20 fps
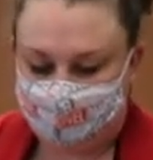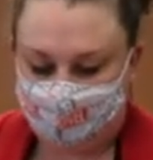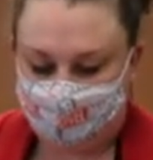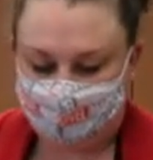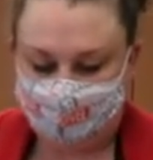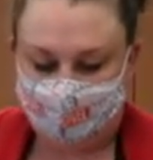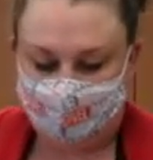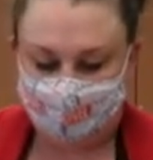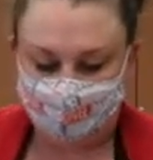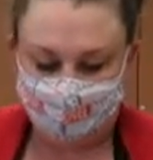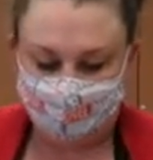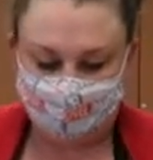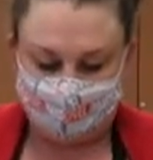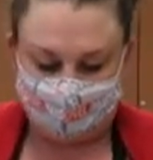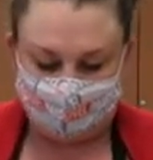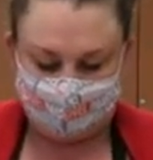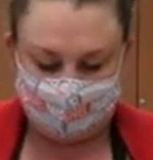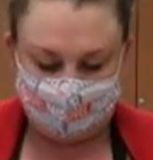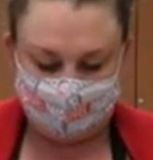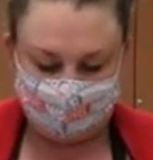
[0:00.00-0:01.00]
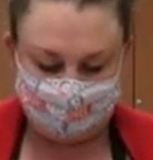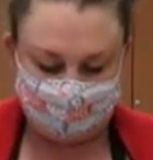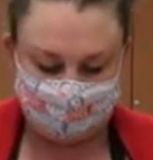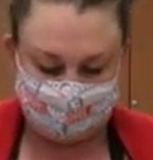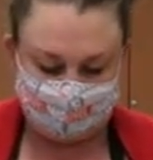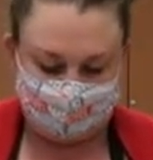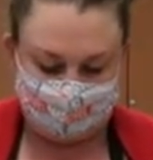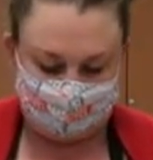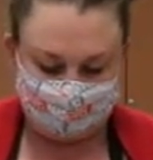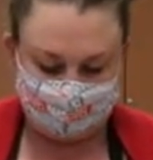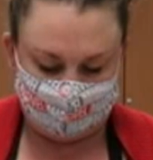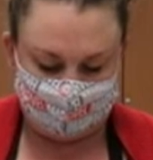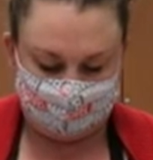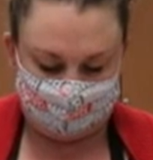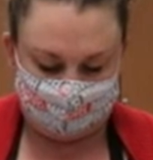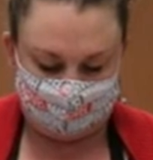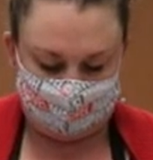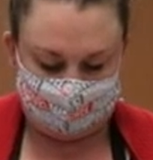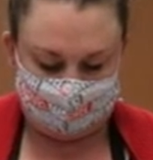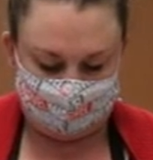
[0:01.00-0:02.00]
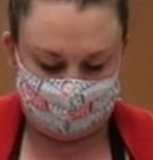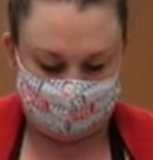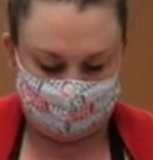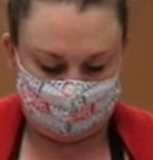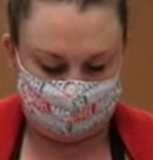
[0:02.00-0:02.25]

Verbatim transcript: you take your strip, you're gonna stretch it out just a little bit.